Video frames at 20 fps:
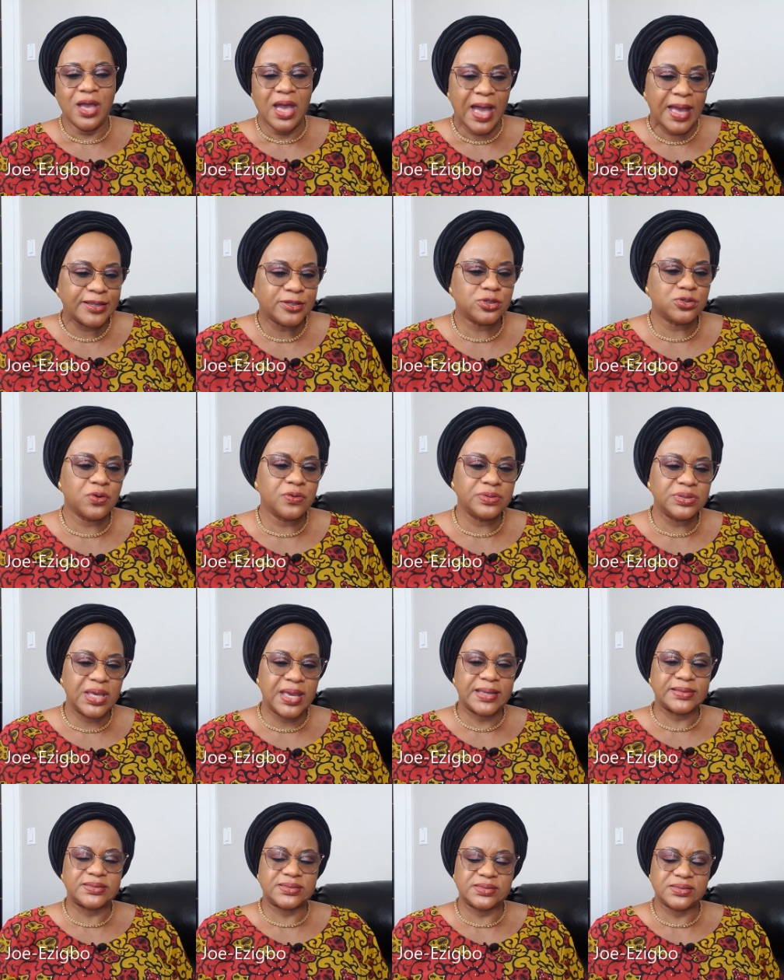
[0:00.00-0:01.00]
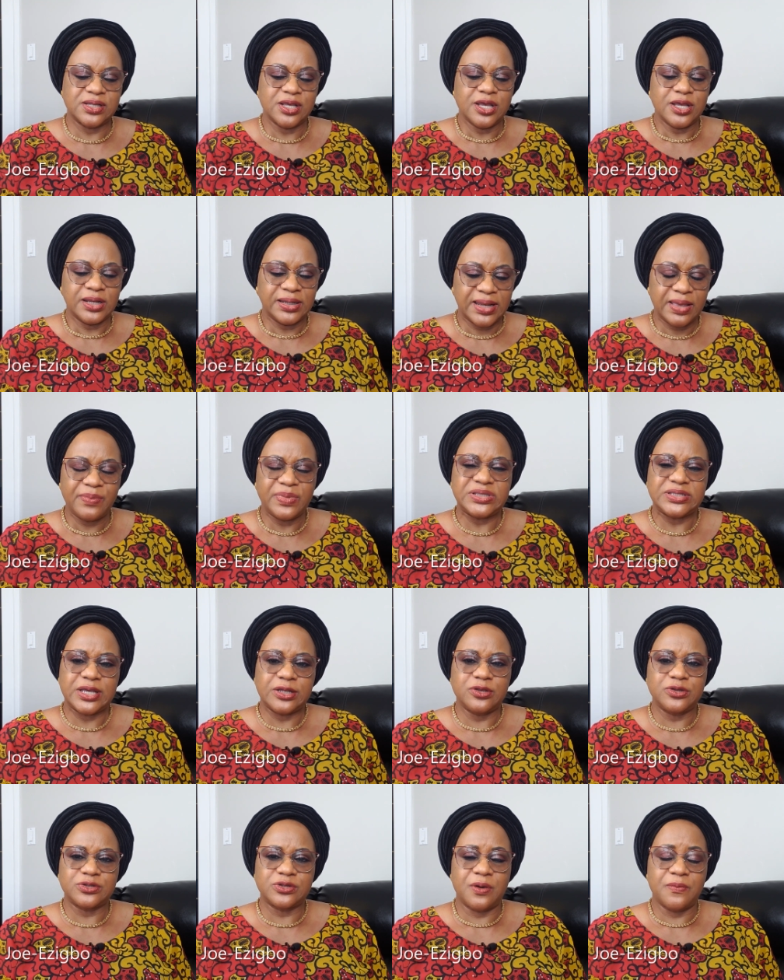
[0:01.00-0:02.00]
And so, yes, let me tell
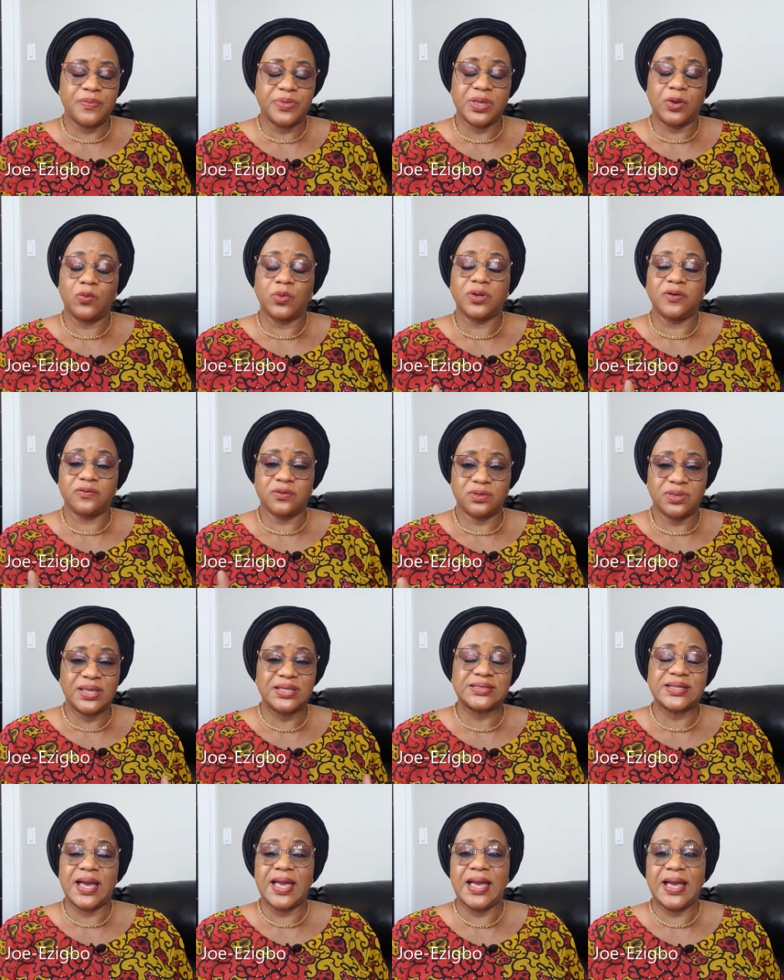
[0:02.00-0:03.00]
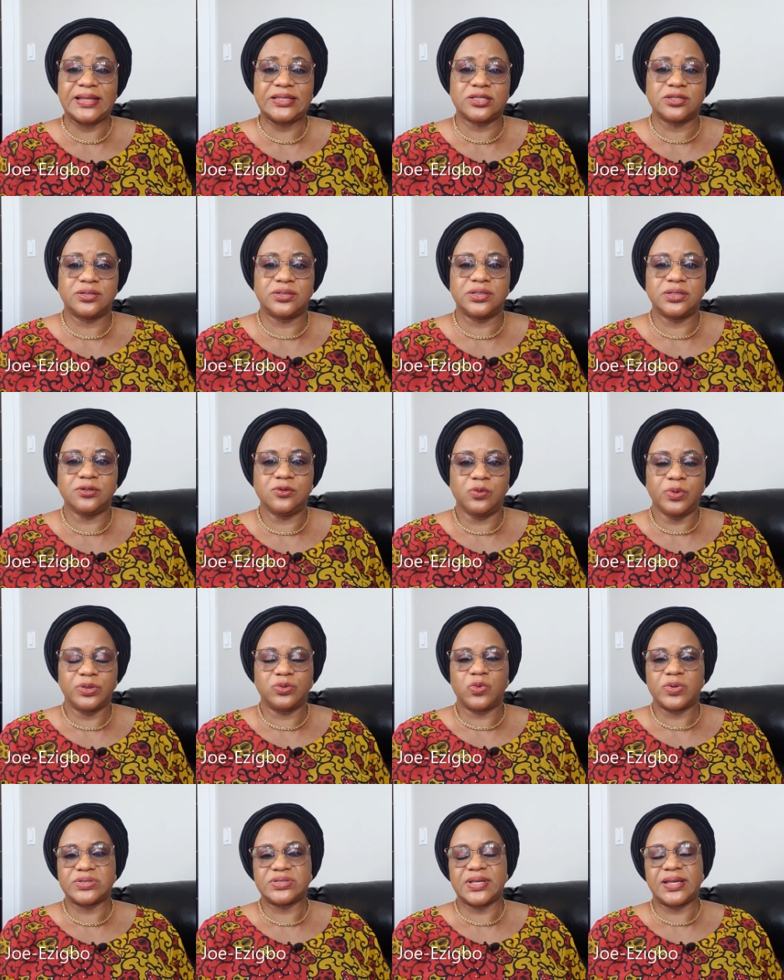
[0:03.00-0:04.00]
you something. One of the things I had to deal with
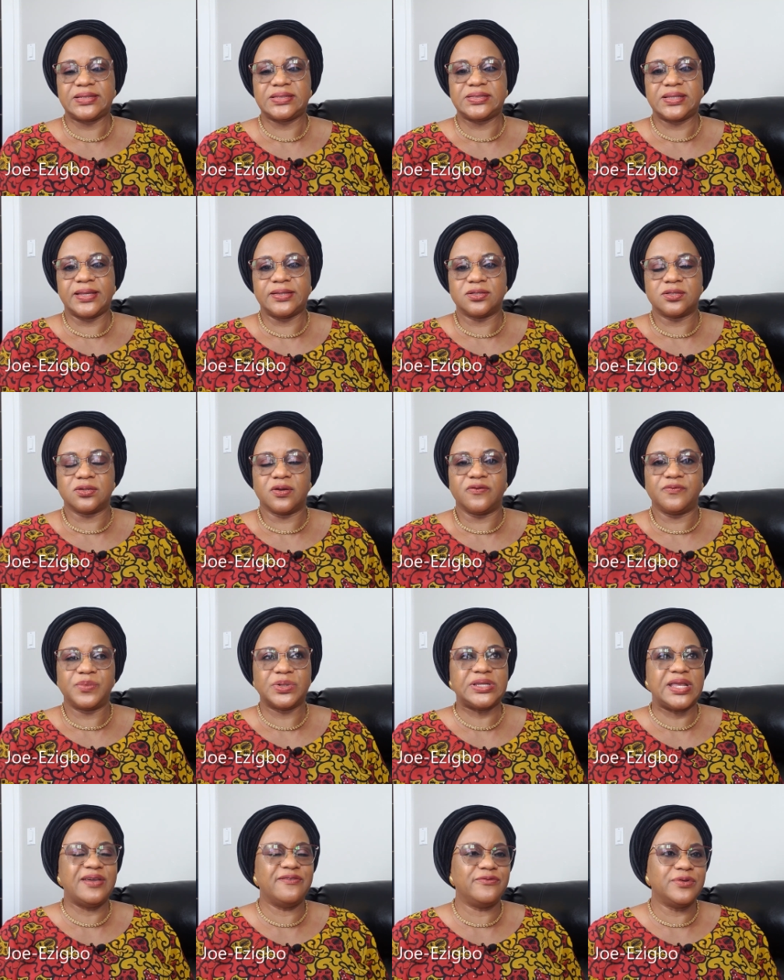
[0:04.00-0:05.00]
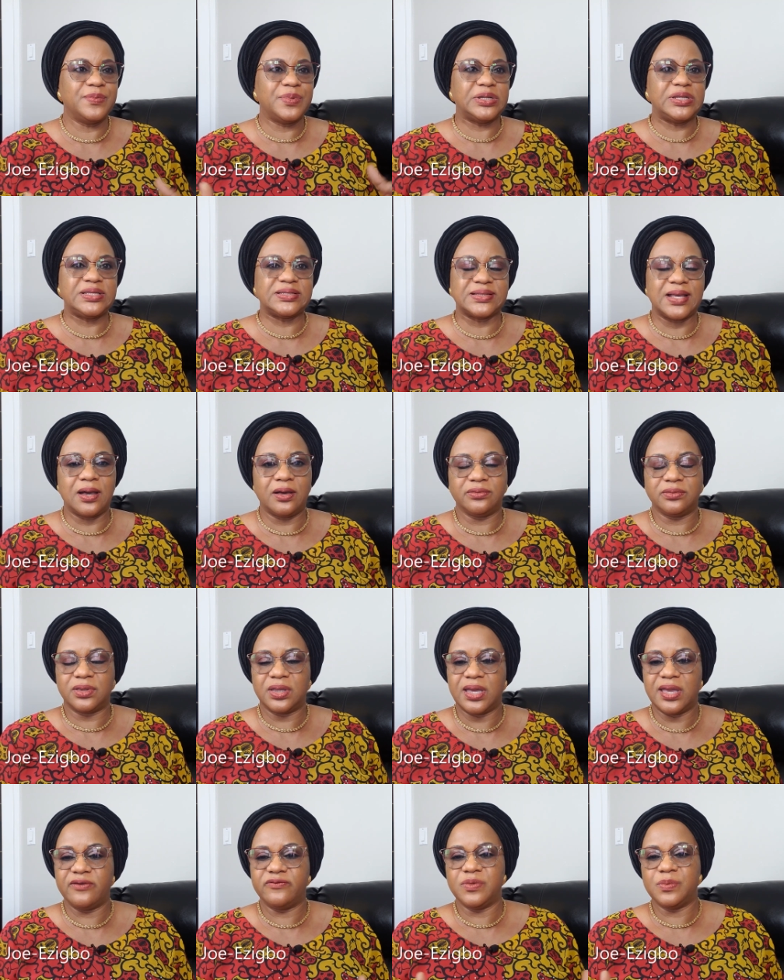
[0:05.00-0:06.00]
was that sense of, but everybody's out
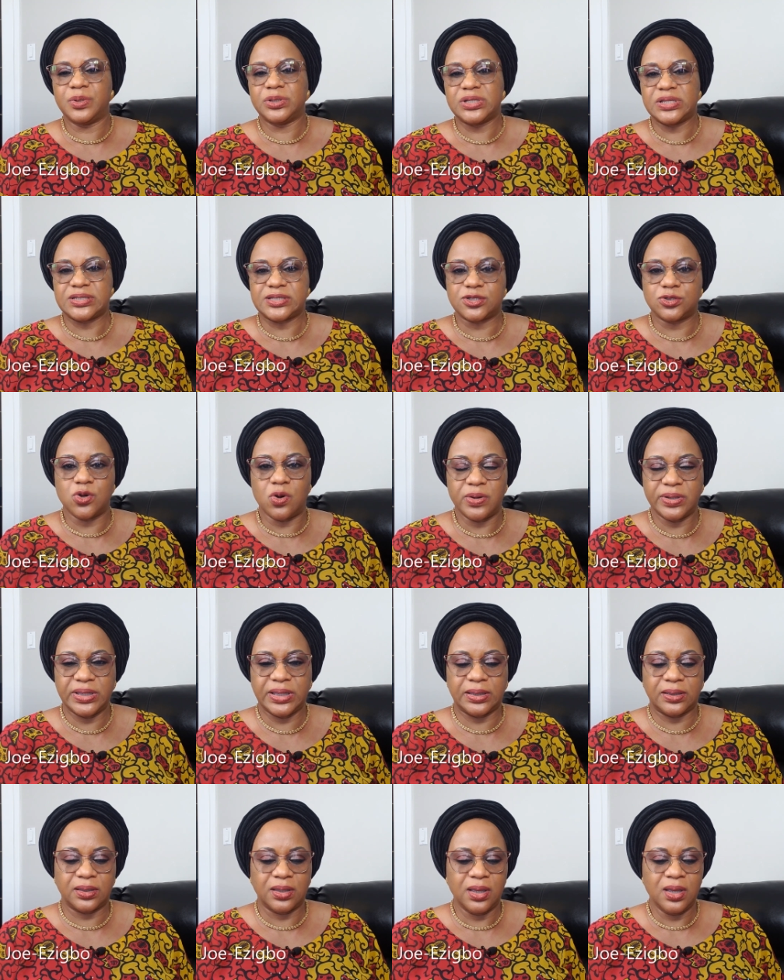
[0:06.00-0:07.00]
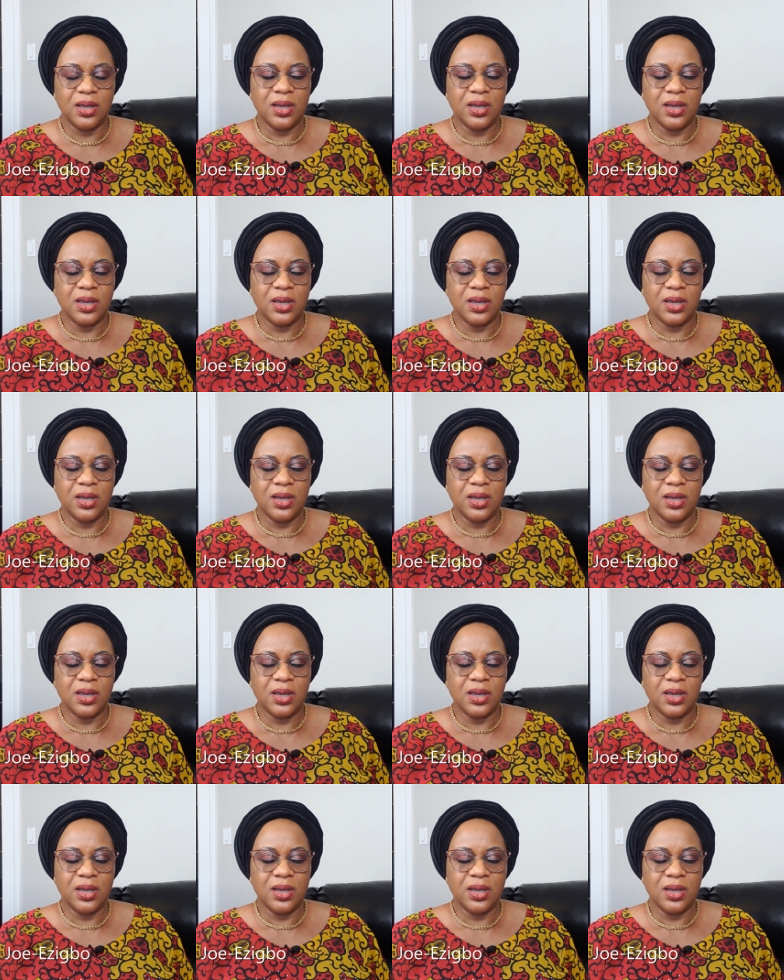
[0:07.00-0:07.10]
there, everybody's talking.